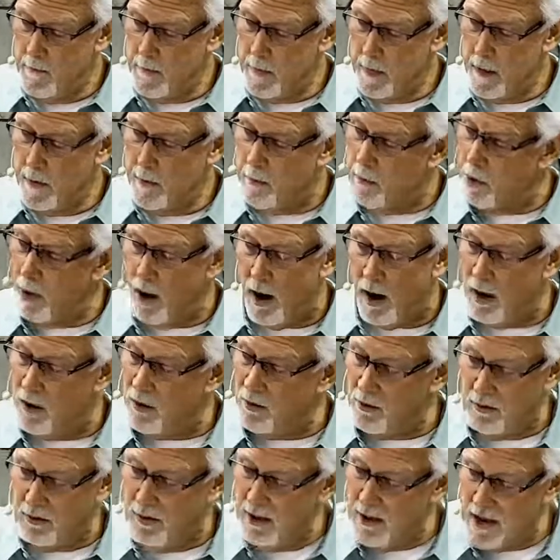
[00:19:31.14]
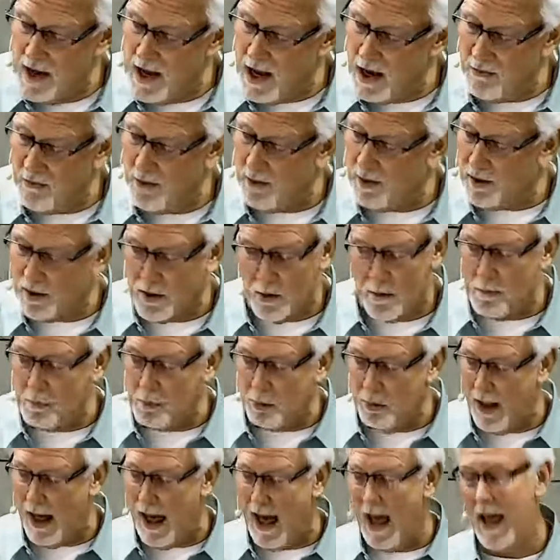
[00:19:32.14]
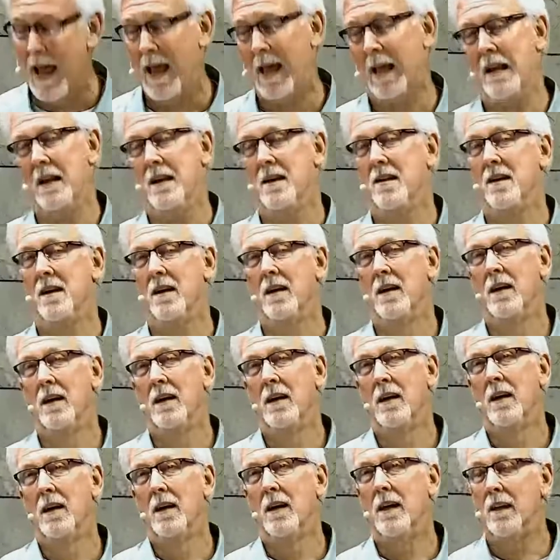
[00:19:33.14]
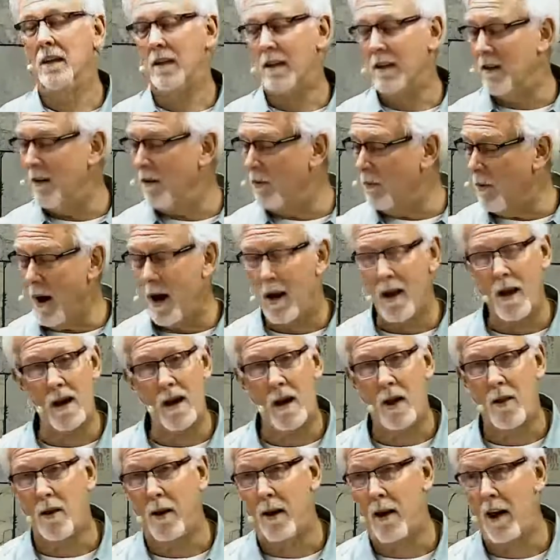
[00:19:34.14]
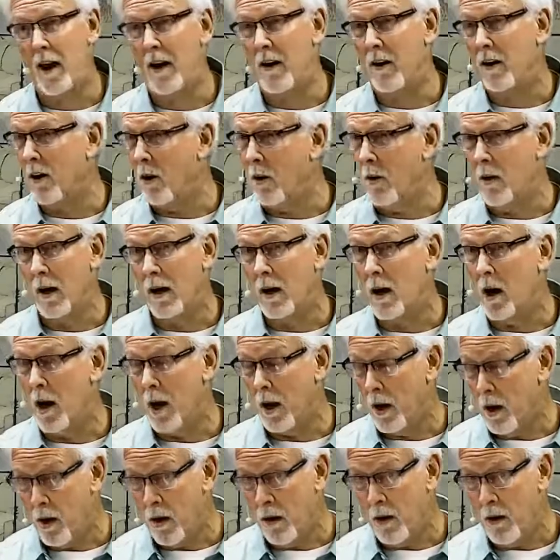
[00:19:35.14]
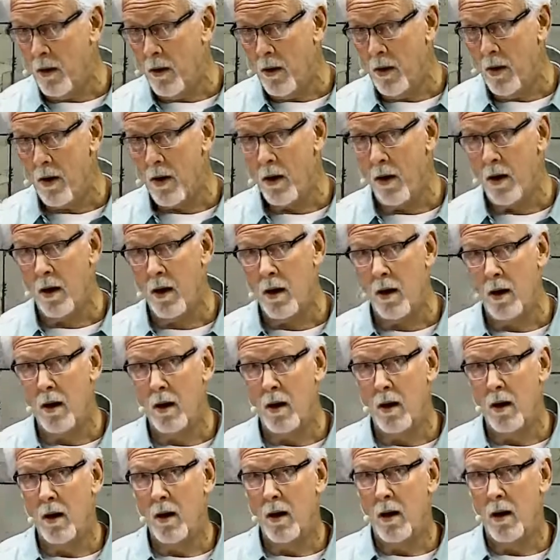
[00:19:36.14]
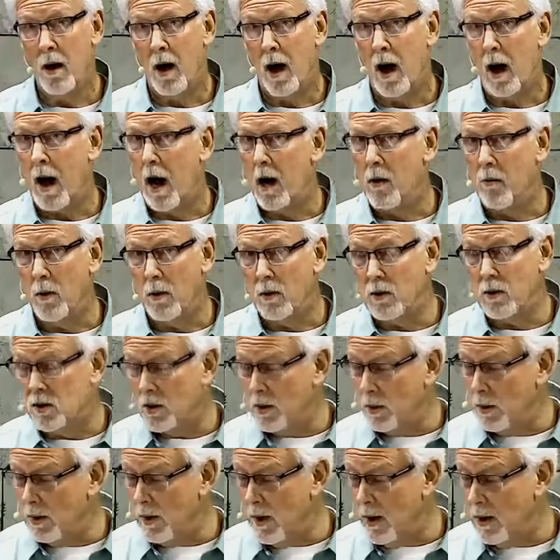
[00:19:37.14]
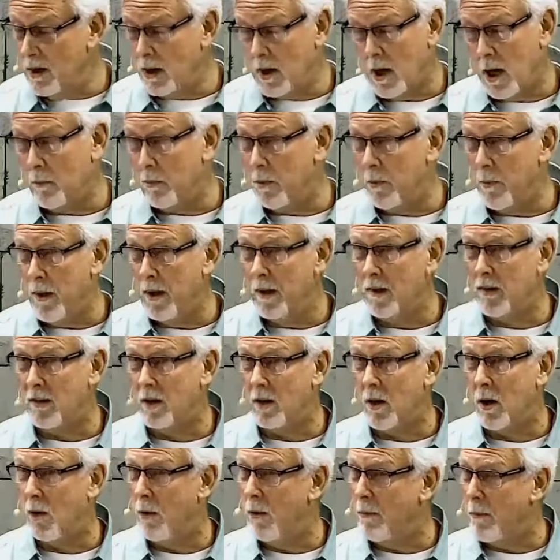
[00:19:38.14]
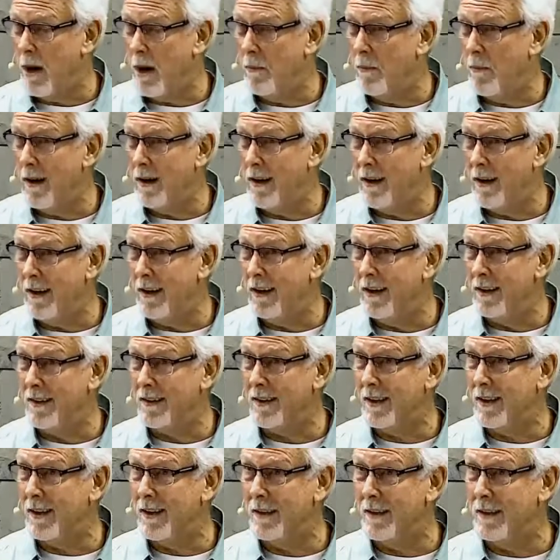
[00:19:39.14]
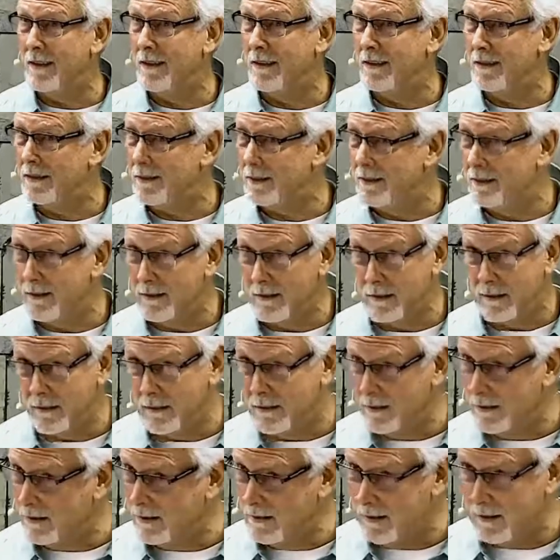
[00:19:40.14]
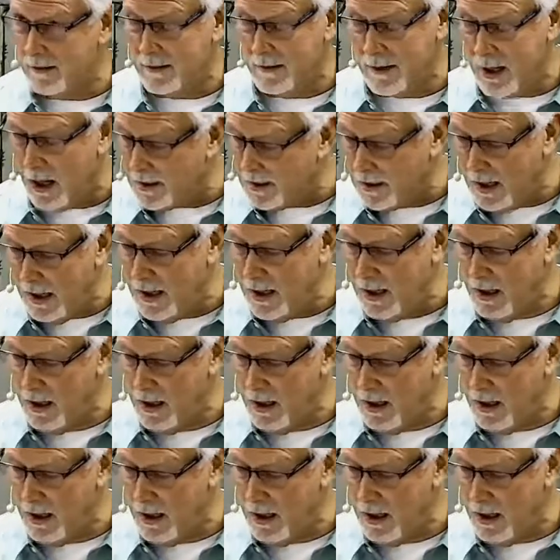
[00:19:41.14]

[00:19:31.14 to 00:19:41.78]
Paul never complained. He didn't write another letter going, Hello, I wrote you a letter a couple months ago about my needs and nothing.